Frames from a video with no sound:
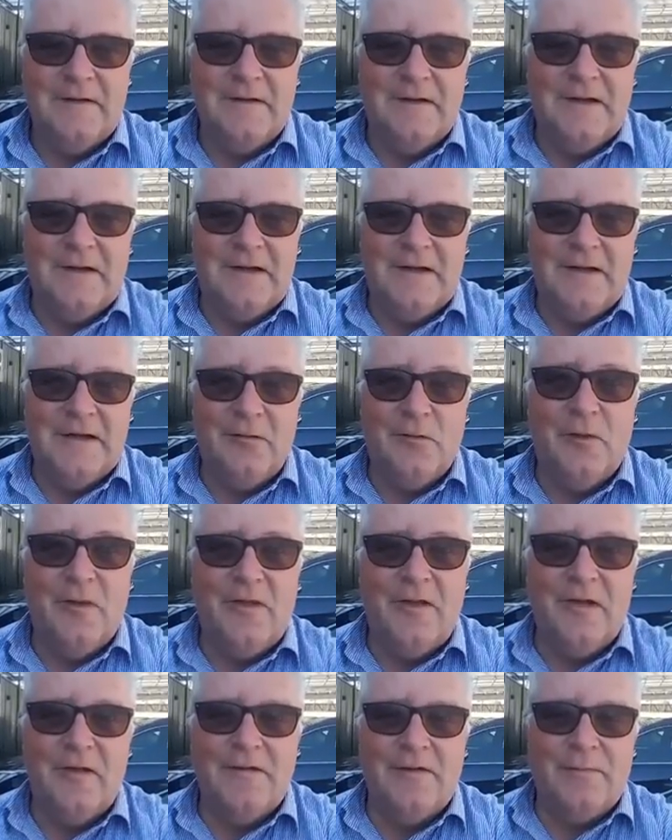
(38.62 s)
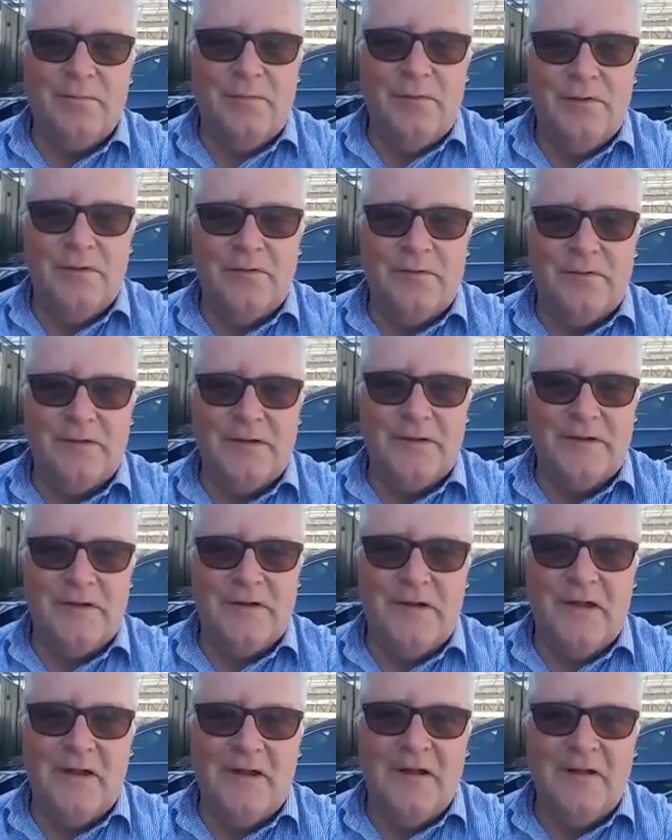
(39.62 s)
The weather is beautiful
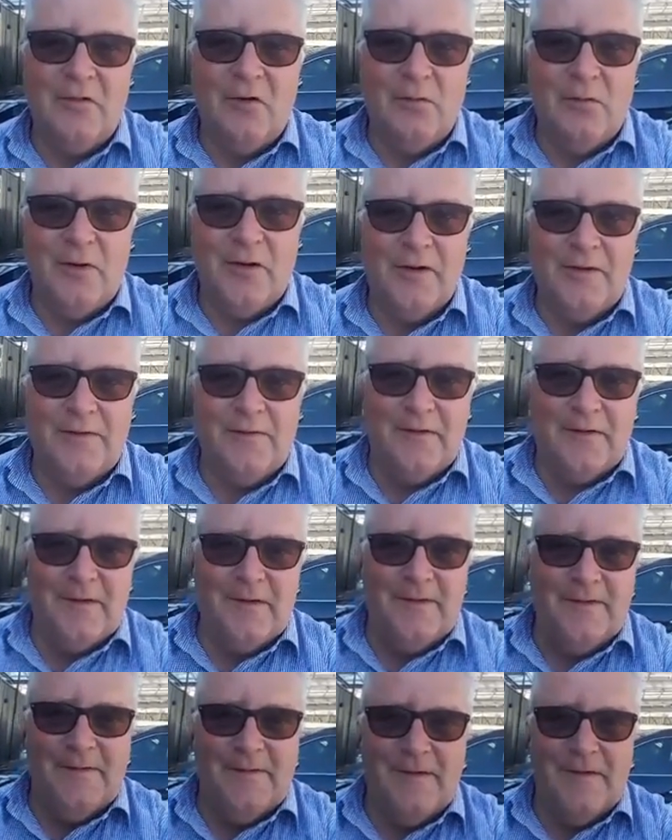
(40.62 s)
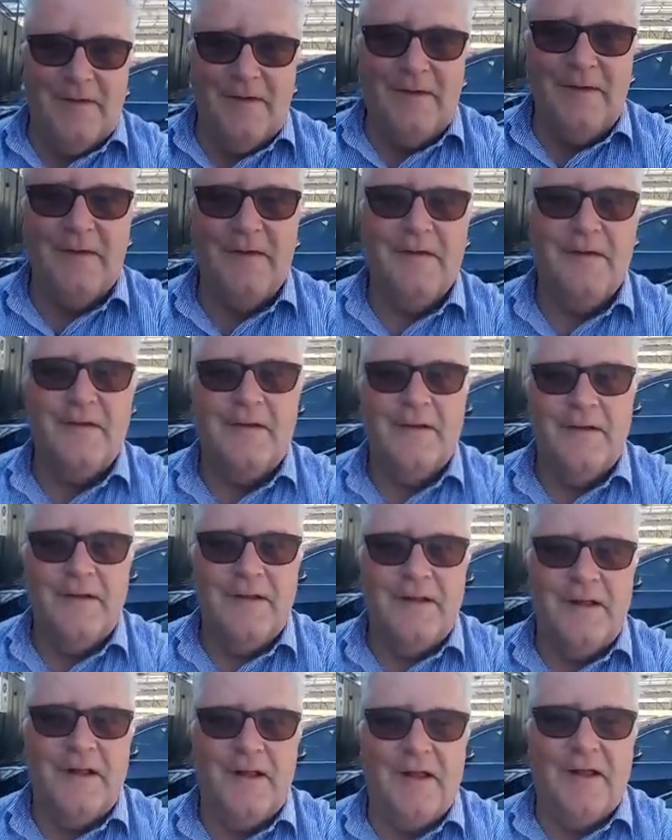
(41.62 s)
in Hobart, as you can see,
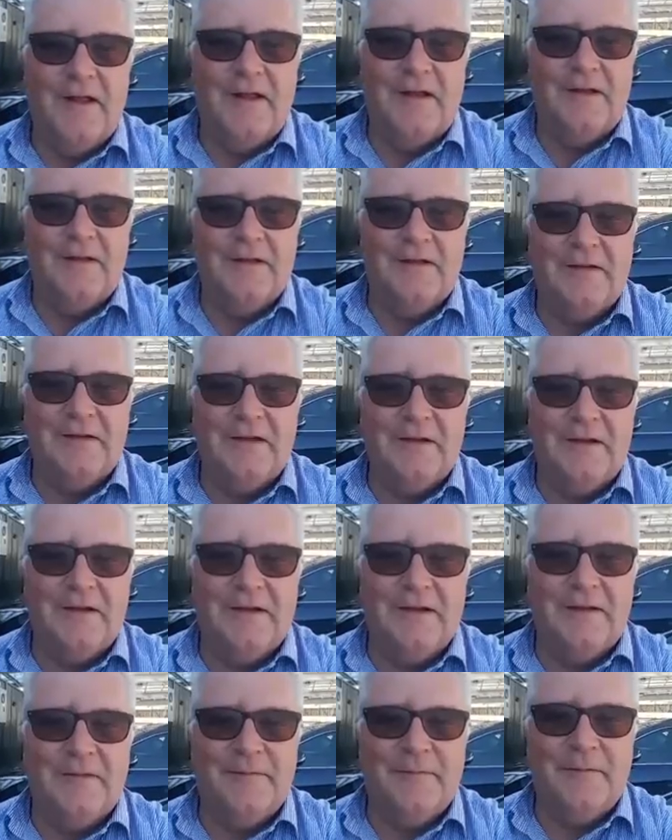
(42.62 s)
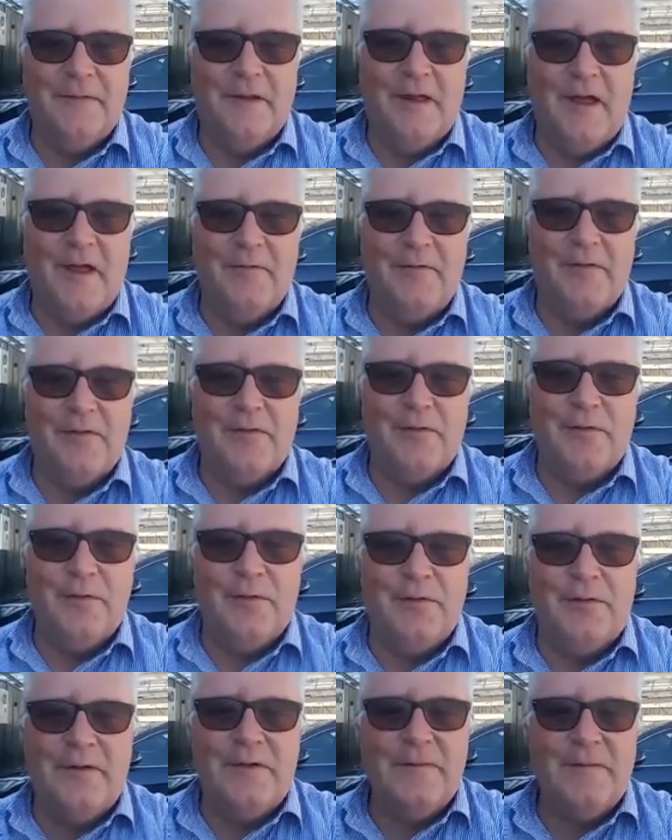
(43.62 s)
and life is
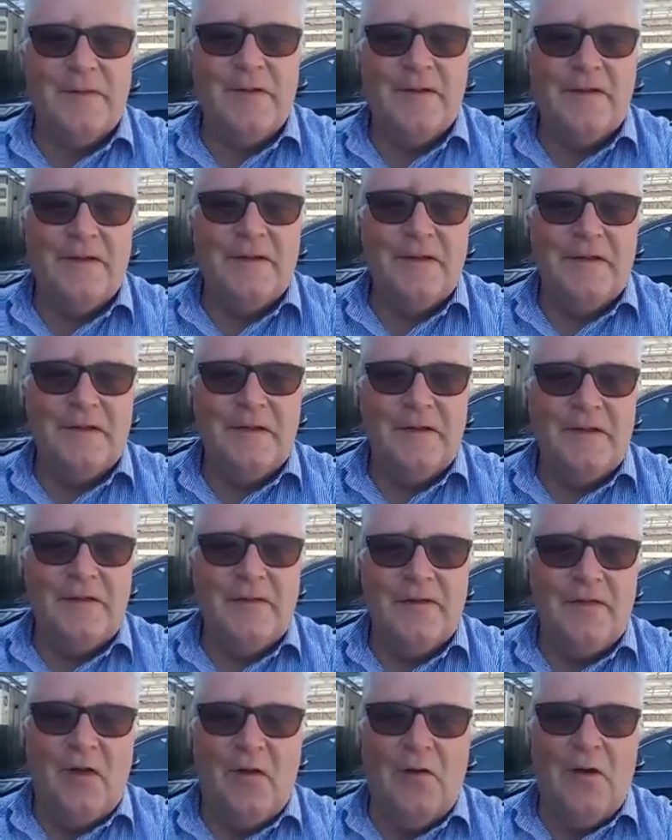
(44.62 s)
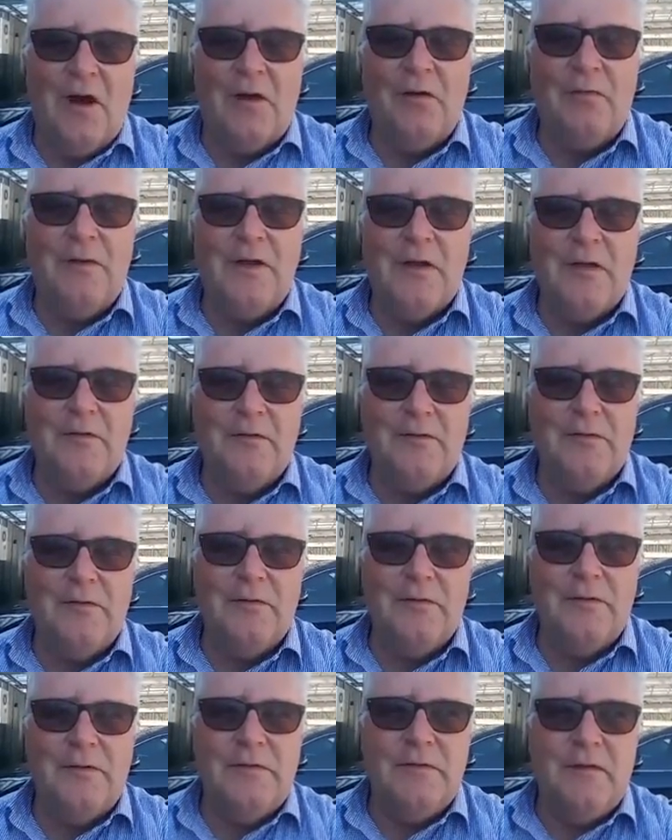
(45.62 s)
good. So how do we
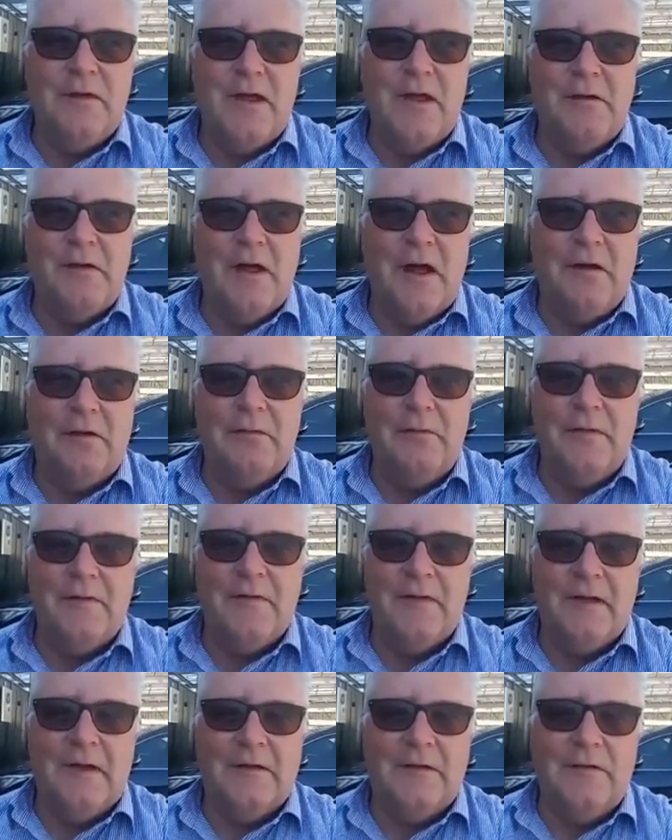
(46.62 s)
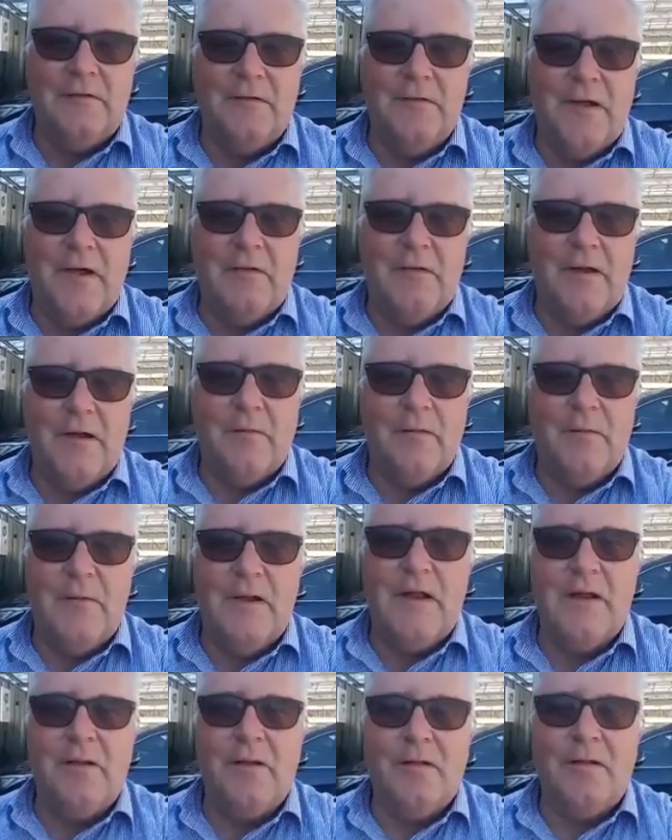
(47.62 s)
do a new area? How do we select a new area?
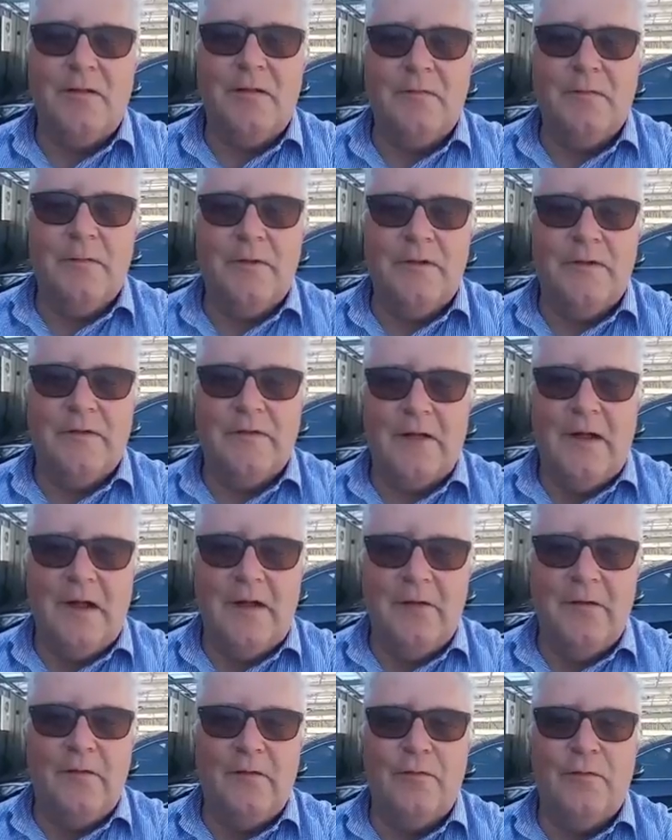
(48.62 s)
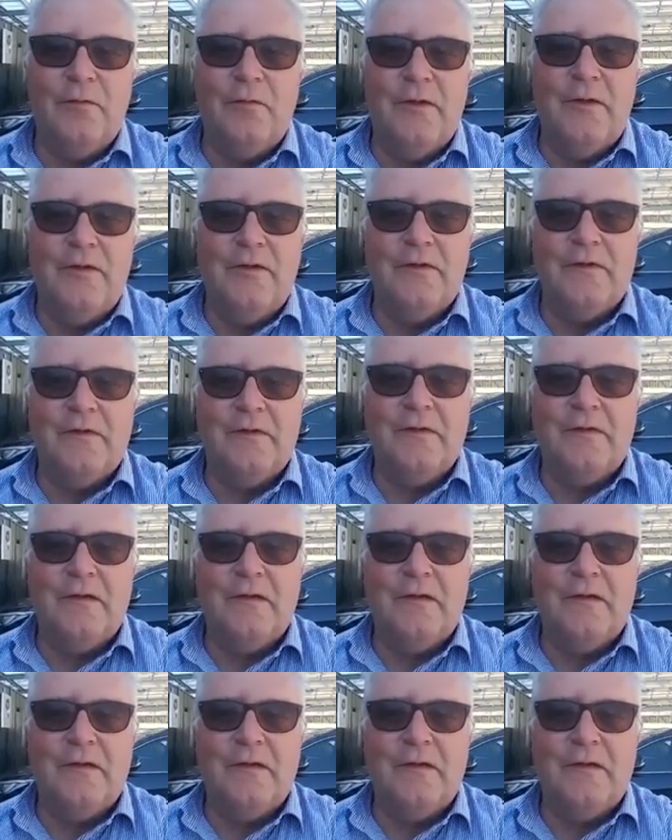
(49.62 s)
We start off with